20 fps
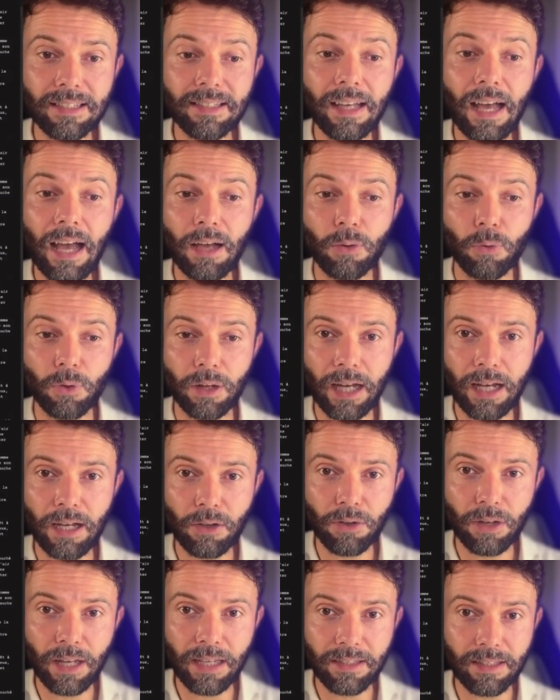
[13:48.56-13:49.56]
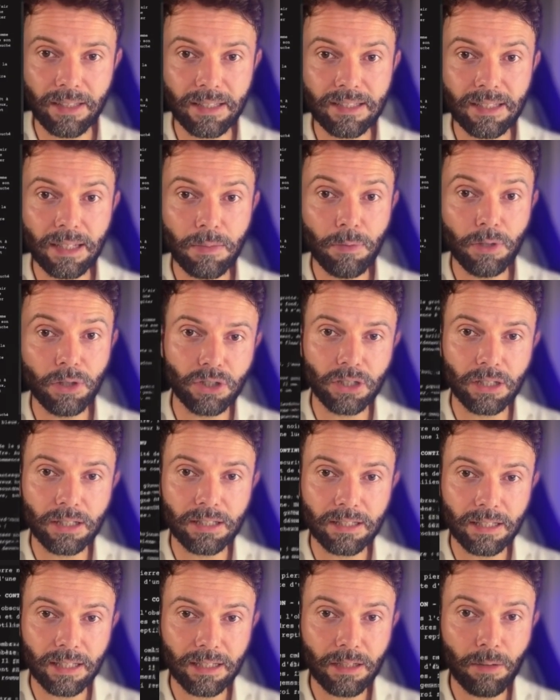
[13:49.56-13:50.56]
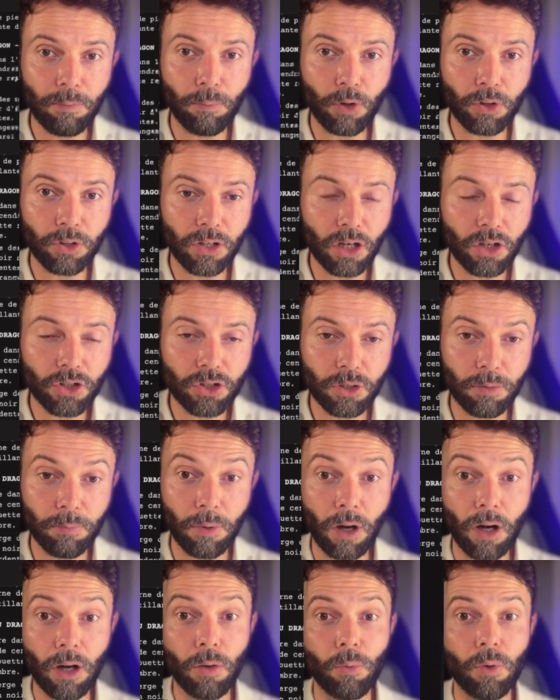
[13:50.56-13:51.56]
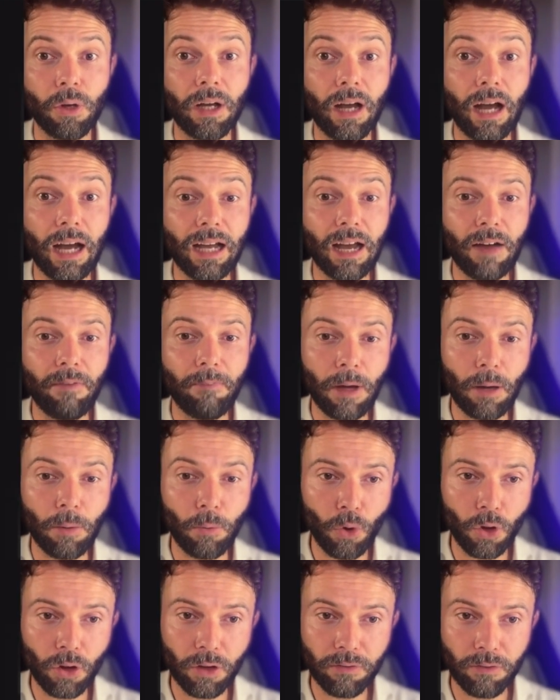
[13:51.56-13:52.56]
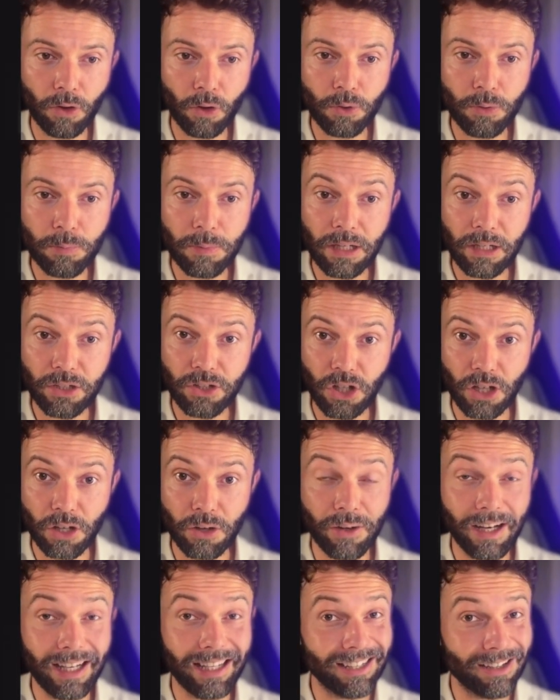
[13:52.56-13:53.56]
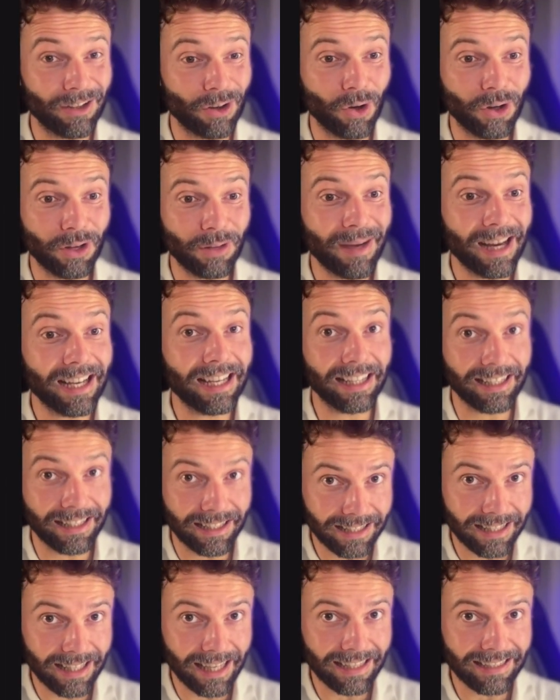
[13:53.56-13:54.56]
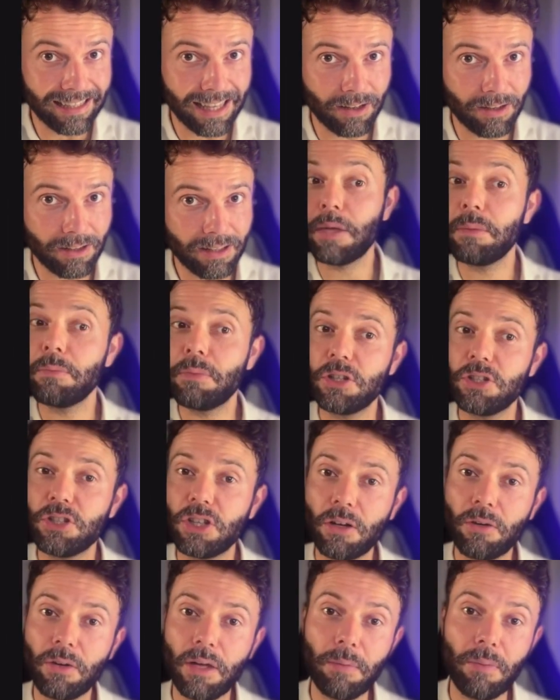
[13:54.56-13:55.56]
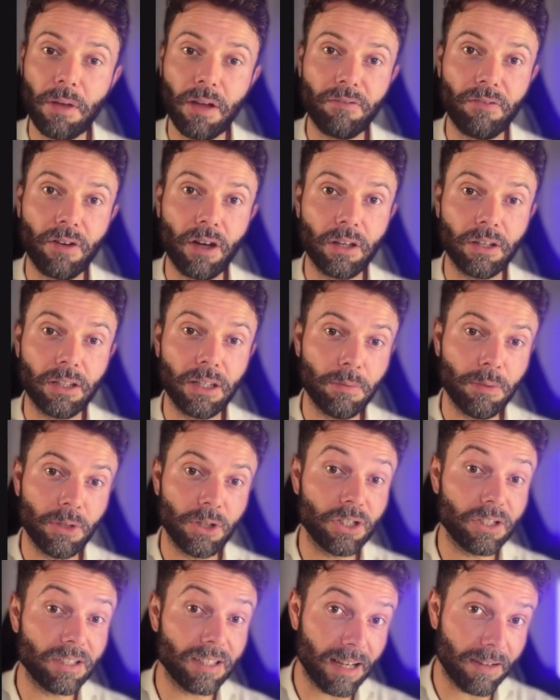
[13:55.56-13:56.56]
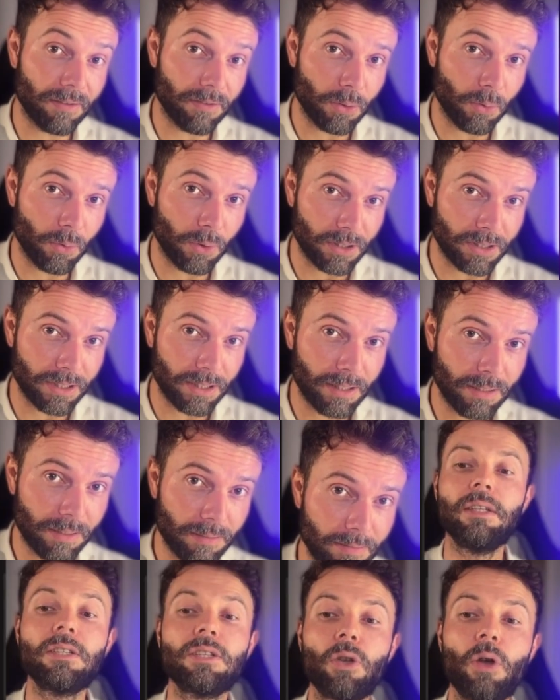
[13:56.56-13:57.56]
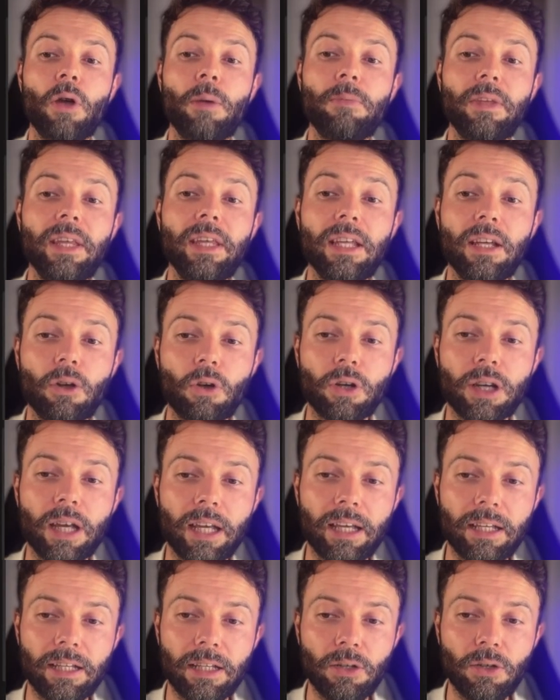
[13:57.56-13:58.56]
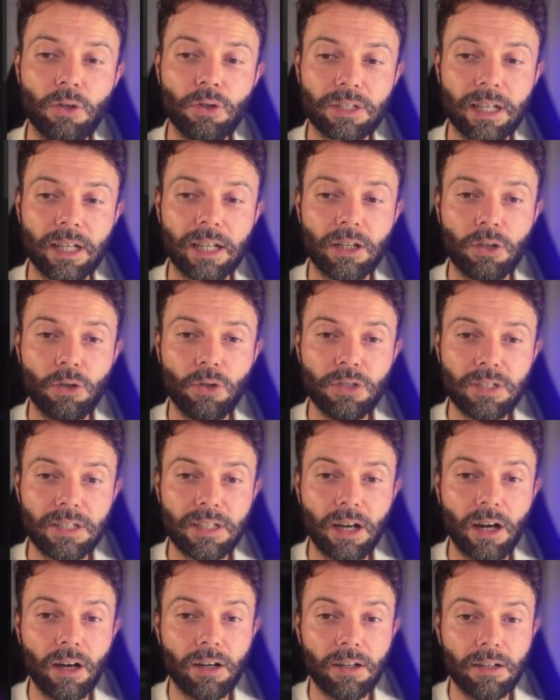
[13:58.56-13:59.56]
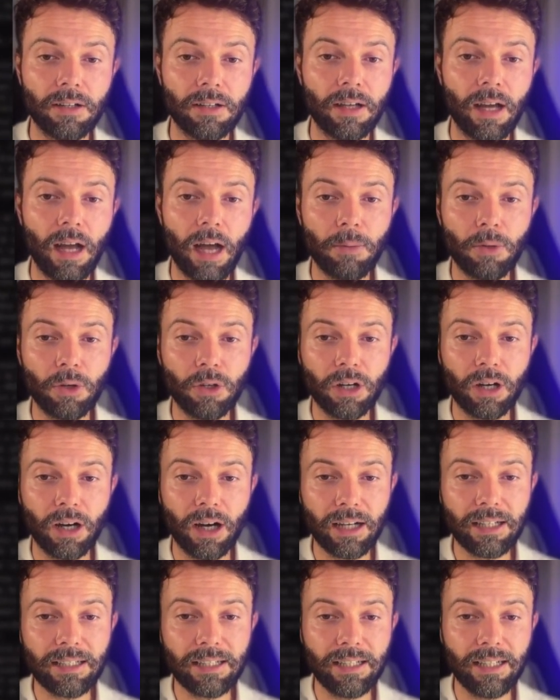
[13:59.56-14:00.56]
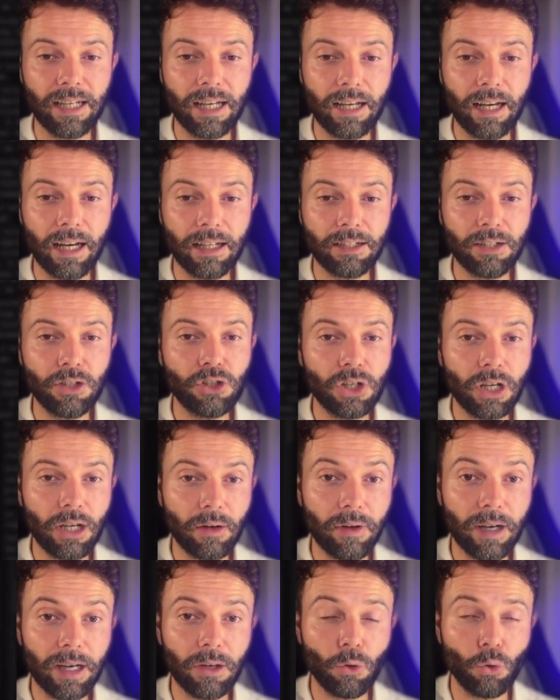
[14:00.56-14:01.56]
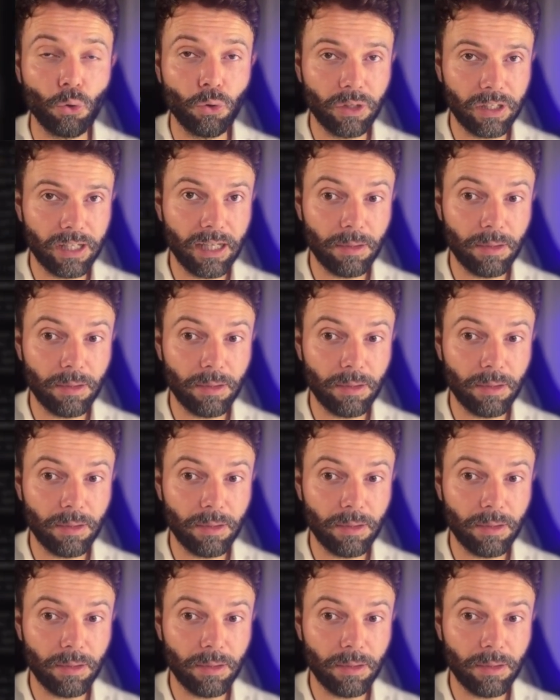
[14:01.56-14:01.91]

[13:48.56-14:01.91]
that, when I create these images in the production part, well, I have my workflows being generated automatically, and that'll let me generate my final images afterwards. So I'm thinking, okay, it looks like a good start. I'm going to ask the AI to generate all the